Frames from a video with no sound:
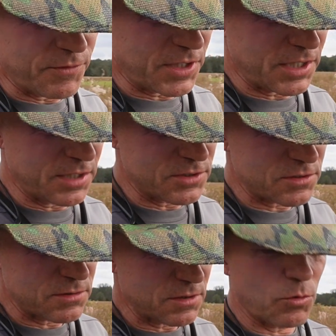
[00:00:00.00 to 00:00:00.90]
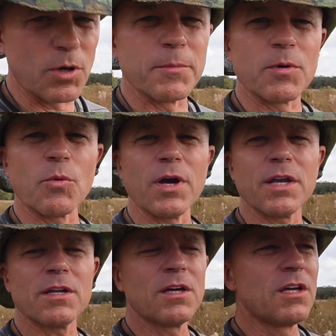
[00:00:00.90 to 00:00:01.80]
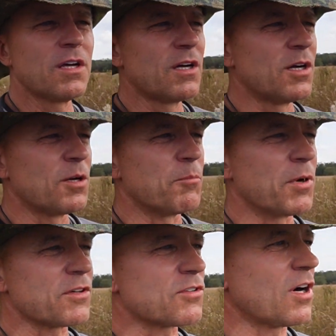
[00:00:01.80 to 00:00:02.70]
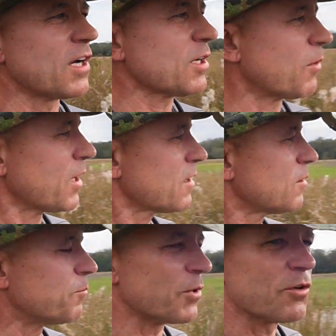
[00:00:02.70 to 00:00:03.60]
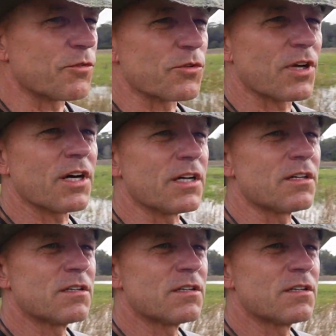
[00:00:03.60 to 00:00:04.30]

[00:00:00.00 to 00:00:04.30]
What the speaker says: I get his equipment wet. But anyway, beautiful day.